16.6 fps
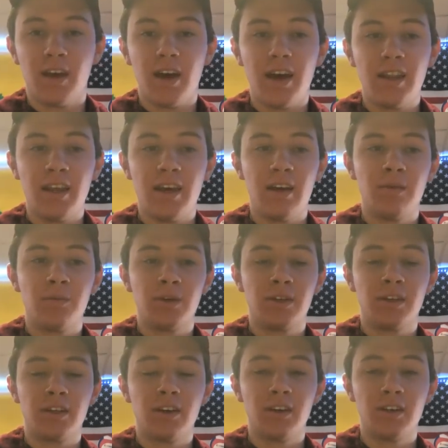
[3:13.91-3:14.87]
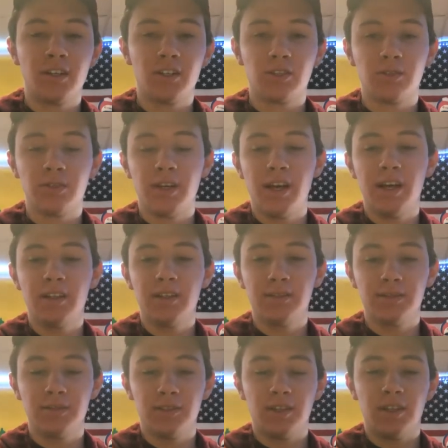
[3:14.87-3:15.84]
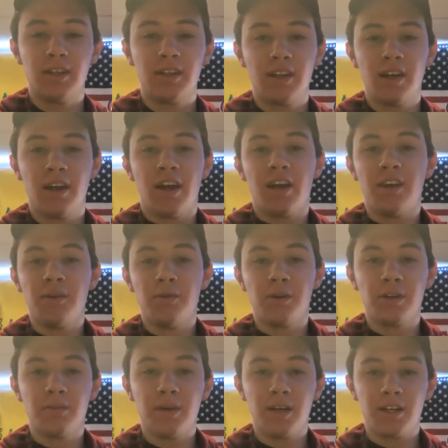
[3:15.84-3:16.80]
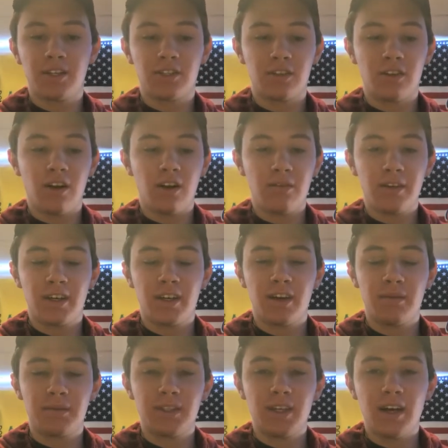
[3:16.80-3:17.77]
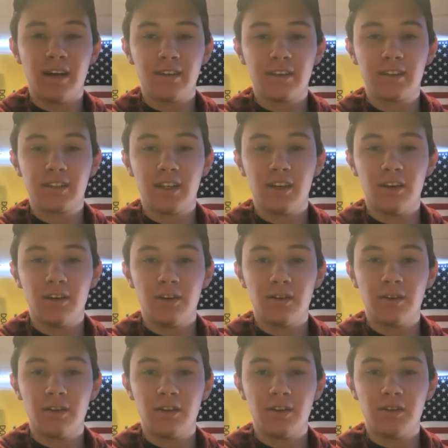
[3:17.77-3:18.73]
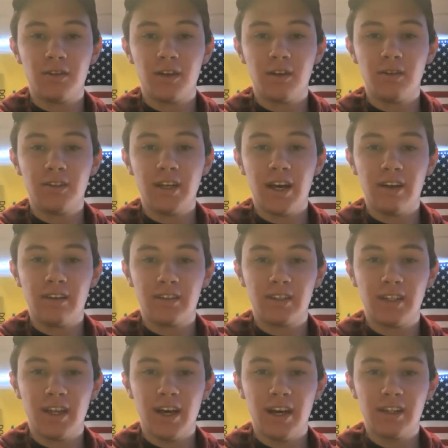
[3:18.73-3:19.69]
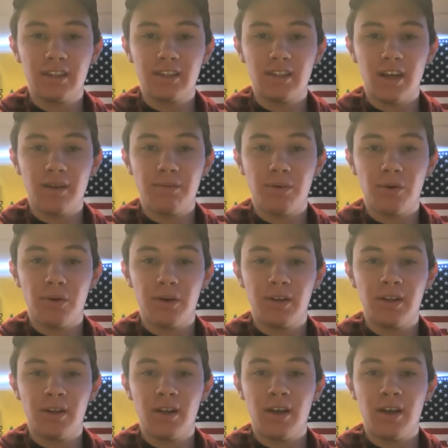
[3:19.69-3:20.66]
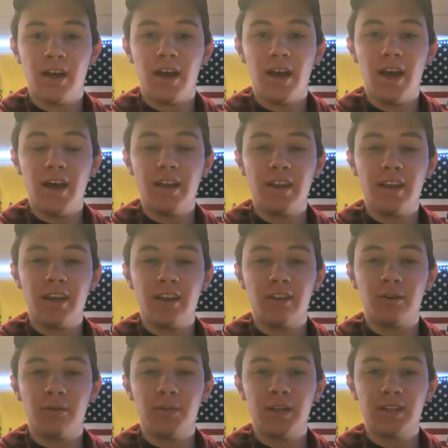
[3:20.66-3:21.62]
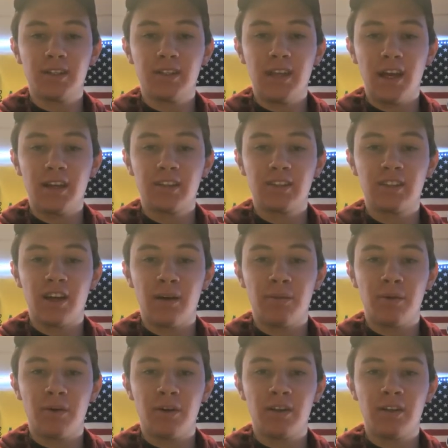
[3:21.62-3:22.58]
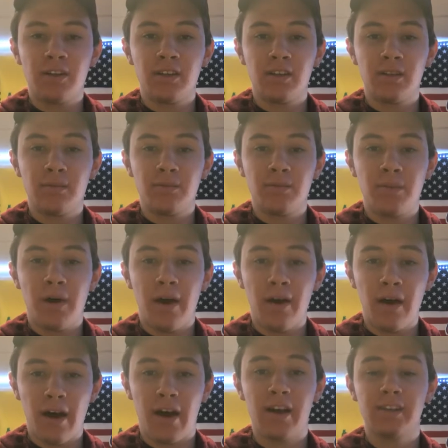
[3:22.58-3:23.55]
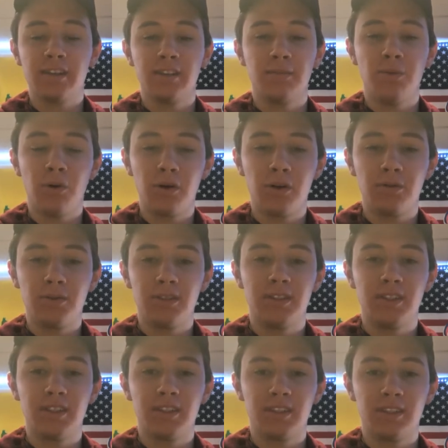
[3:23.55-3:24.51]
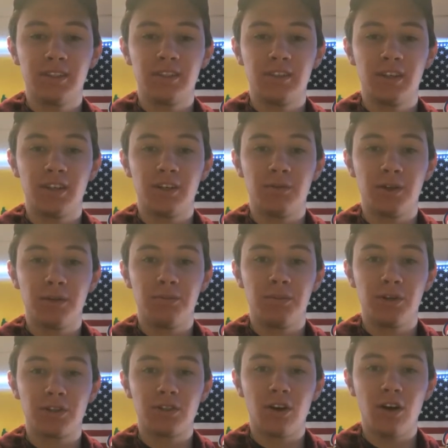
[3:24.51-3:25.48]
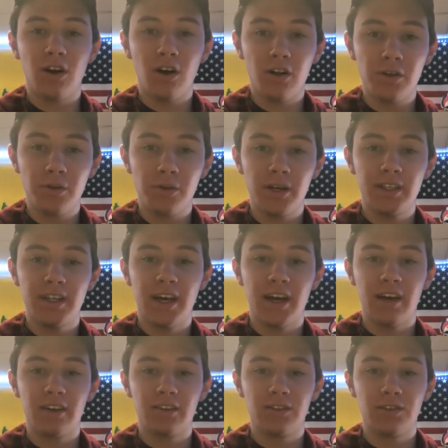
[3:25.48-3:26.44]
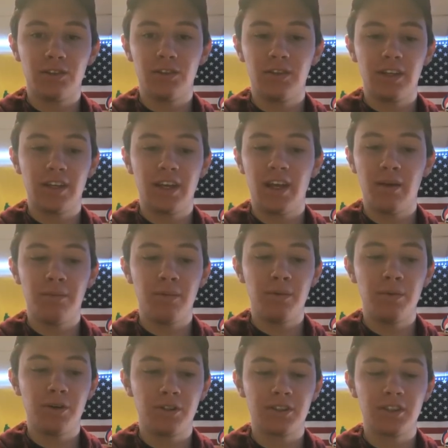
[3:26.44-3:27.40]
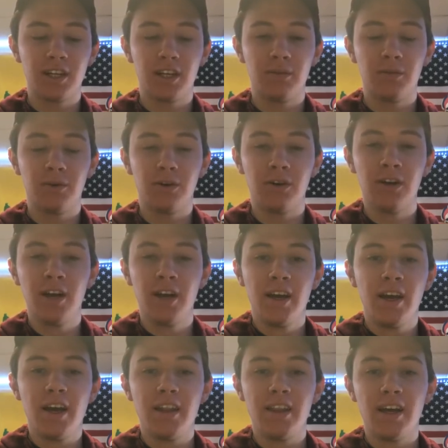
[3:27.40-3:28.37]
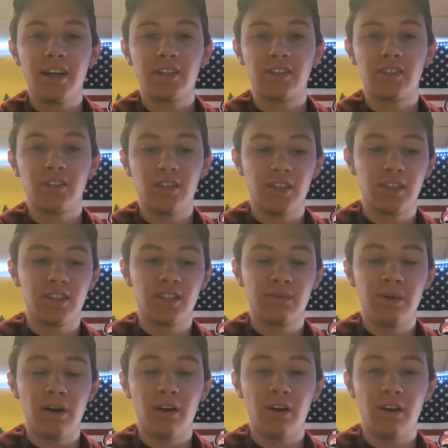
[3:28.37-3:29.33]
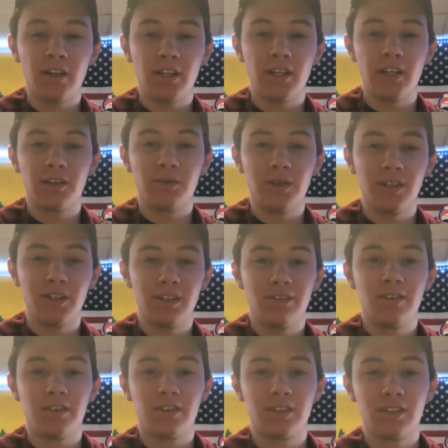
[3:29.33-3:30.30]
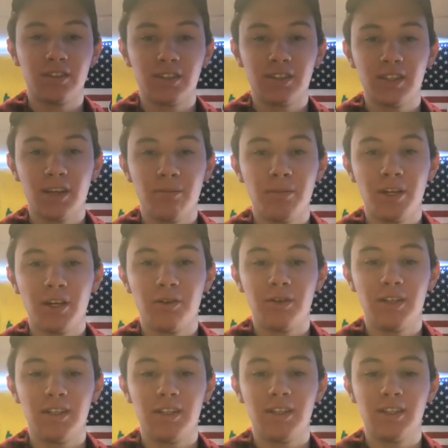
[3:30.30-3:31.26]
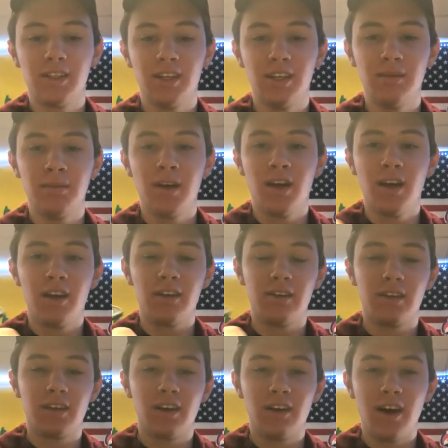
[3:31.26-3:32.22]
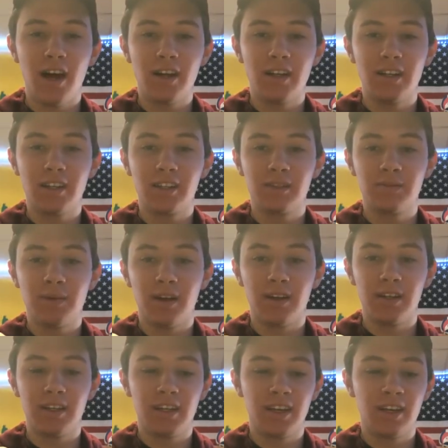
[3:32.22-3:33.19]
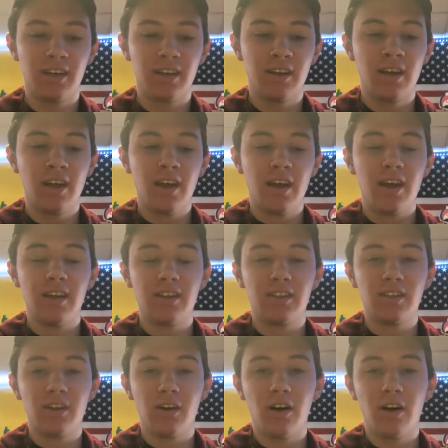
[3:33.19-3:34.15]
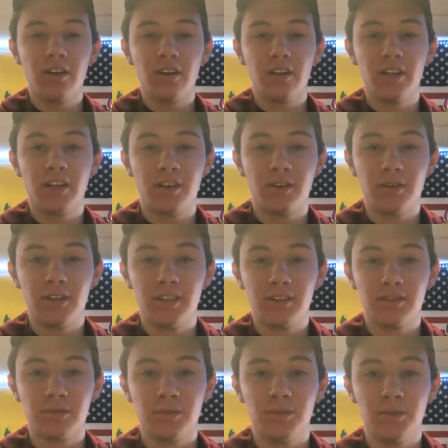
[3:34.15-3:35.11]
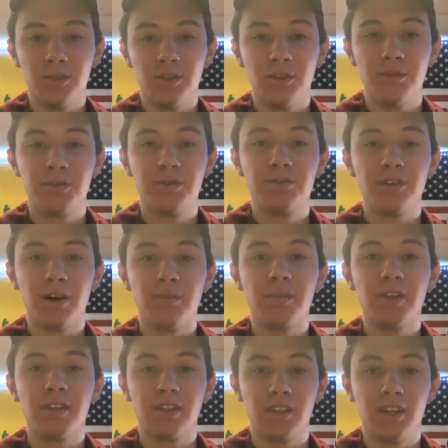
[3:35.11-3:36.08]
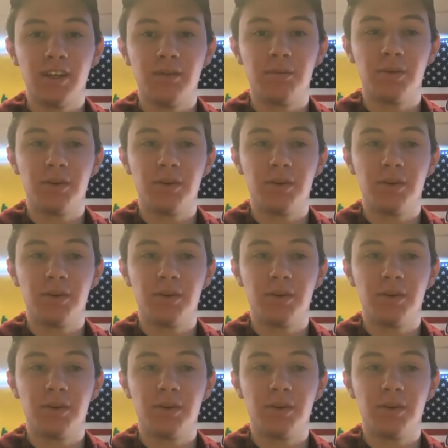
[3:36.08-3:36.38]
And then when you're going to transfer it, you want to make sure all of it comes out. So you go down to that stop point, and then there'll be a second stop point past the point of resistance. You're going to want to push all the way down so it can't be pushed anymore, and that should expel all the liquid. If there's still some liquid in the tip, you can go ahead and expel it again until all the liquid is removed from the tip.